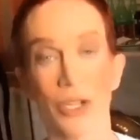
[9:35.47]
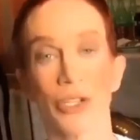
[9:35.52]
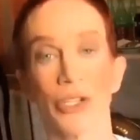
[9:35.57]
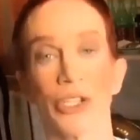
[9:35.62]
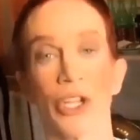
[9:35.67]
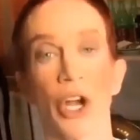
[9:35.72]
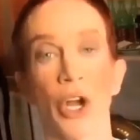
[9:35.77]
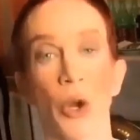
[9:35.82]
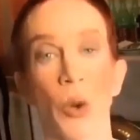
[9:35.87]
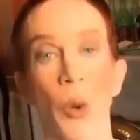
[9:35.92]

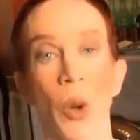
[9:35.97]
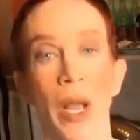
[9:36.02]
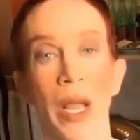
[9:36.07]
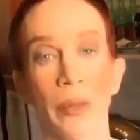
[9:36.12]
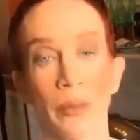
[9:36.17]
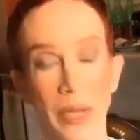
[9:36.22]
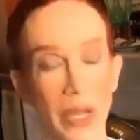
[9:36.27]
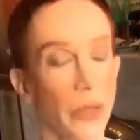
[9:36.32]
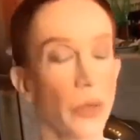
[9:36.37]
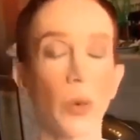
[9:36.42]
So,
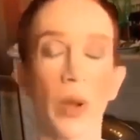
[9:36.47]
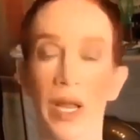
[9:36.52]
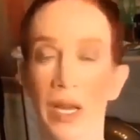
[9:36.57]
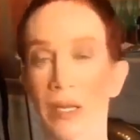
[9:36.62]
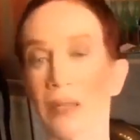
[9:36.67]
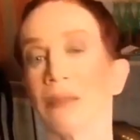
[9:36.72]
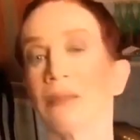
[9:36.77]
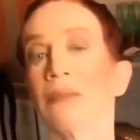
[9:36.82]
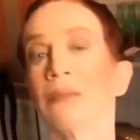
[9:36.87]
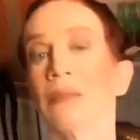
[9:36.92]
and by the
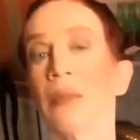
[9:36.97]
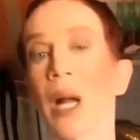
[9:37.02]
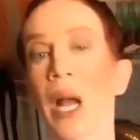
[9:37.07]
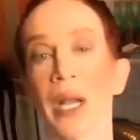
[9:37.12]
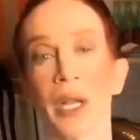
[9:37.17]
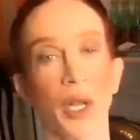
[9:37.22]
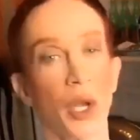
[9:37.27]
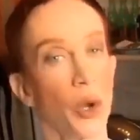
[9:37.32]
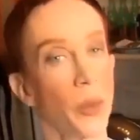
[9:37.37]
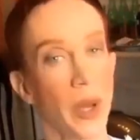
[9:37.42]
way,
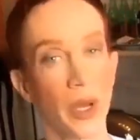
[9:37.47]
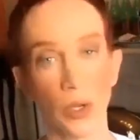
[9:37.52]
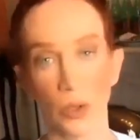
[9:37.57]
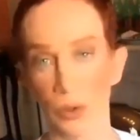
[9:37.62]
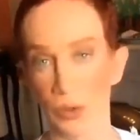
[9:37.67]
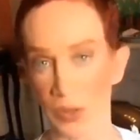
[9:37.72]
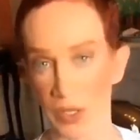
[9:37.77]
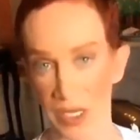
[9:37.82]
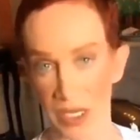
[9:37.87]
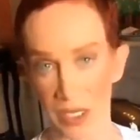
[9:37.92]
I know about
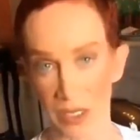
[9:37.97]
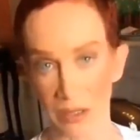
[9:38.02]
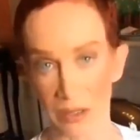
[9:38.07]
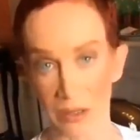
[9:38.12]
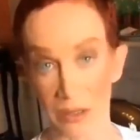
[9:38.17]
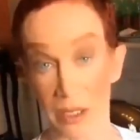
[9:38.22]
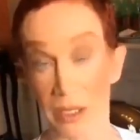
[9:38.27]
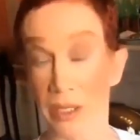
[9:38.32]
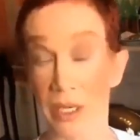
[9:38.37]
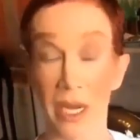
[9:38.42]
Eartha
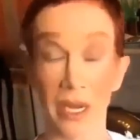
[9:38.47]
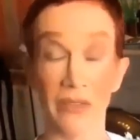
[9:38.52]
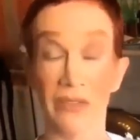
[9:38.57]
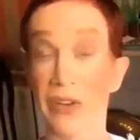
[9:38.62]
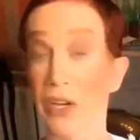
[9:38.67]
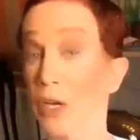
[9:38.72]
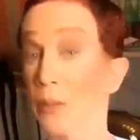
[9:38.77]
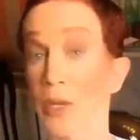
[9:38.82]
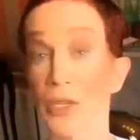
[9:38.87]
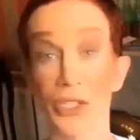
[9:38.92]
Kitt, and I
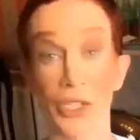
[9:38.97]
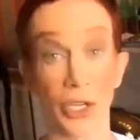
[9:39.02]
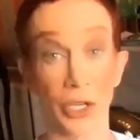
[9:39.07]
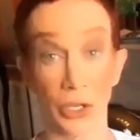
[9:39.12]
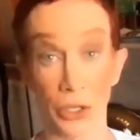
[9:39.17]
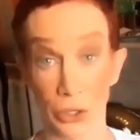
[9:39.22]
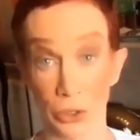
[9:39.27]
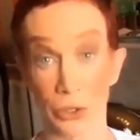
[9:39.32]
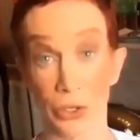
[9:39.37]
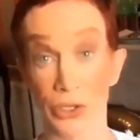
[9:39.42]
very much
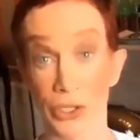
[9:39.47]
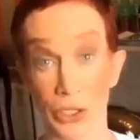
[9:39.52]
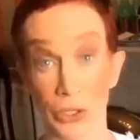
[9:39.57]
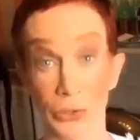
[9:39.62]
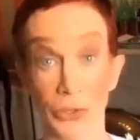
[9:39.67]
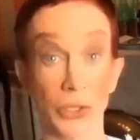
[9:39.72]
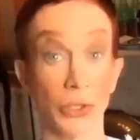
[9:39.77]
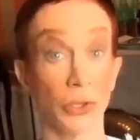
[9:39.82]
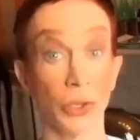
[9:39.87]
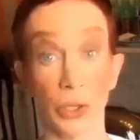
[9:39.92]
encourage
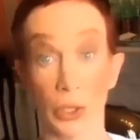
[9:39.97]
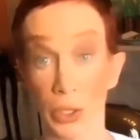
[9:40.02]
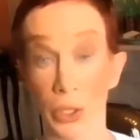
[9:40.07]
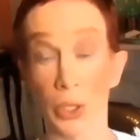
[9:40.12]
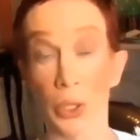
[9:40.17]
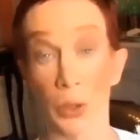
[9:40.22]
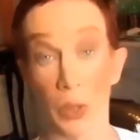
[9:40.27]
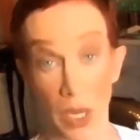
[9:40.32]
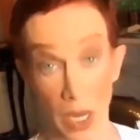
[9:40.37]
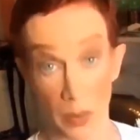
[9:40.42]
you to look
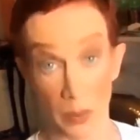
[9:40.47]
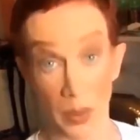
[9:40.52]
her